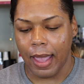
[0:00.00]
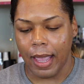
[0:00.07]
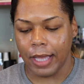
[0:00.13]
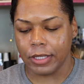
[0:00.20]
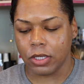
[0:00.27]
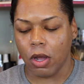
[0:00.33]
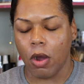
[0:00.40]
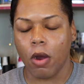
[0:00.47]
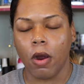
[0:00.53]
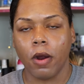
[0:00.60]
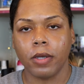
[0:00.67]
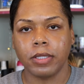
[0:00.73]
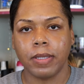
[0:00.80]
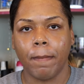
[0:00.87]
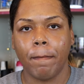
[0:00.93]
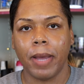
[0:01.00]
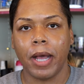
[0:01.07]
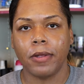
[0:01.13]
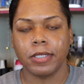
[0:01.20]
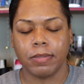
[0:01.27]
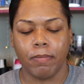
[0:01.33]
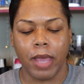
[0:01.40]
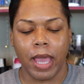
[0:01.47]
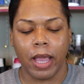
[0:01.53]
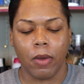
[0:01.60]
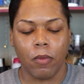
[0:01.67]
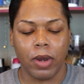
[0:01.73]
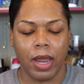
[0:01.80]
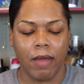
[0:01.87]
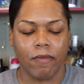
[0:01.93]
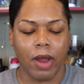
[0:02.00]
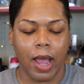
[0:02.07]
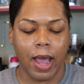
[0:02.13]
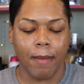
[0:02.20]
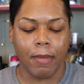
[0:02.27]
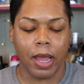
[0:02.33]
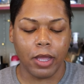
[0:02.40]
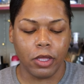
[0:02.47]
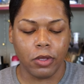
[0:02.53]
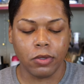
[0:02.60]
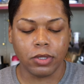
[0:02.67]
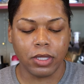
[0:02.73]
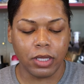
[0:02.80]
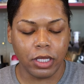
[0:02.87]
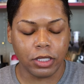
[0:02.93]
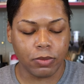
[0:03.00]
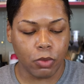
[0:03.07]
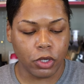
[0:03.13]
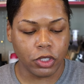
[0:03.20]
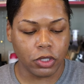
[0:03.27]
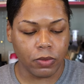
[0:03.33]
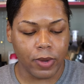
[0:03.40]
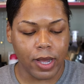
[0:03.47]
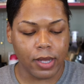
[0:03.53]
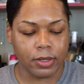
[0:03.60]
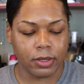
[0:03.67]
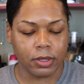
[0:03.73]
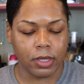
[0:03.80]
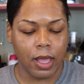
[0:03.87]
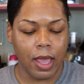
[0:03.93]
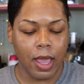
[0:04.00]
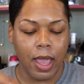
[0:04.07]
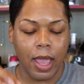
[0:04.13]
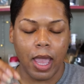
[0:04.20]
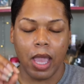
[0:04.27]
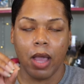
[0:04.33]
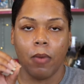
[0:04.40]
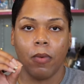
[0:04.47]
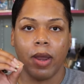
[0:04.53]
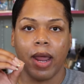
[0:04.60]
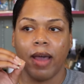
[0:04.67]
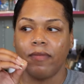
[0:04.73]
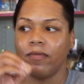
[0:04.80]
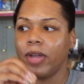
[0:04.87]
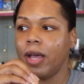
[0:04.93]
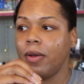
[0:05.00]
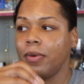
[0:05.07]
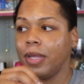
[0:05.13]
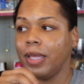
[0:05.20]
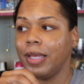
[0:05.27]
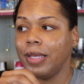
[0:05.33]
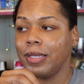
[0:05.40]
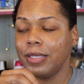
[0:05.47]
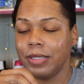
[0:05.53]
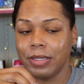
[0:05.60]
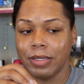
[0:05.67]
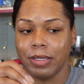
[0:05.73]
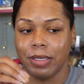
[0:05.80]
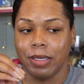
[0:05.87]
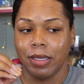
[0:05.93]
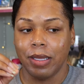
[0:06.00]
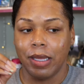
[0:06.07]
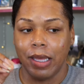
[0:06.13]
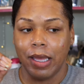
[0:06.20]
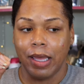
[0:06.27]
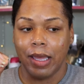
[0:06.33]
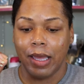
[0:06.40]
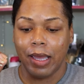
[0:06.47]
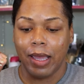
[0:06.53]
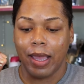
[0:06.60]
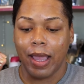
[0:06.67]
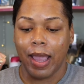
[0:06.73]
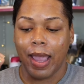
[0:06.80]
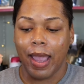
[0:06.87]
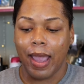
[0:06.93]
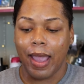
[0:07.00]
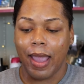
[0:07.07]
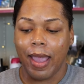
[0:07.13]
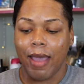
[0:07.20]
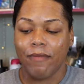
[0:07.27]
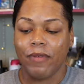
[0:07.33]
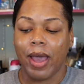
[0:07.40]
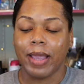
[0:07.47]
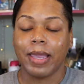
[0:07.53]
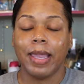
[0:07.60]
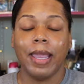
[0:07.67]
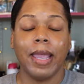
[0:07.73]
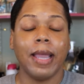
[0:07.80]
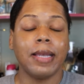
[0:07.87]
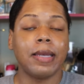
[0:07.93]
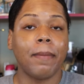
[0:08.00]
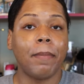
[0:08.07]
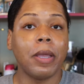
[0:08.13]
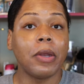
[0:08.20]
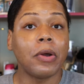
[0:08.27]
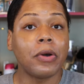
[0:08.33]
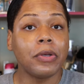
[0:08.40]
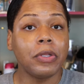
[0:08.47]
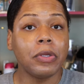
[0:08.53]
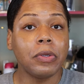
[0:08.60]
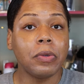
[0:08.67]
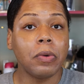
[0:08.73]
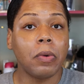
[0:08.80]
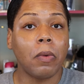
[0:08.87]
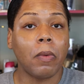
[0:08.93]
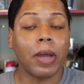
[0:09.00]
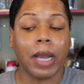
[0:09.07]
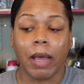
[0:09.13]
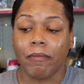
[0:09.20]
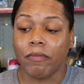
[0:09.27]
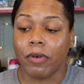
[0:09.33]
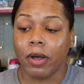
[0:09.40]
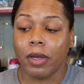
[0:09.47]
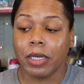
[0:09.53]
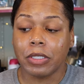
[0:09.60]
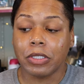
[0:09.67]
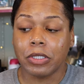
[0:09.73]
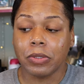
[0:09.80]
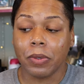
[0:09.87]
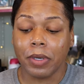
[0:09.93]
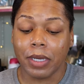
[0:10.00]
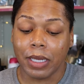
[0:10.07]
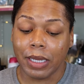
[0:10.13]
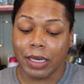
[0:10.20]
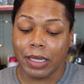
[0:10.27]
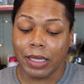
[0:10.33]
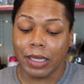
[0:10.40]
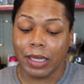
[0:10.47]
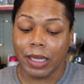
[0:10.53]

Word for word: it's hard to bounce back whenever I'm not using these moisturizers. And what I found is if I can't depend on you when I'm falling short, honey,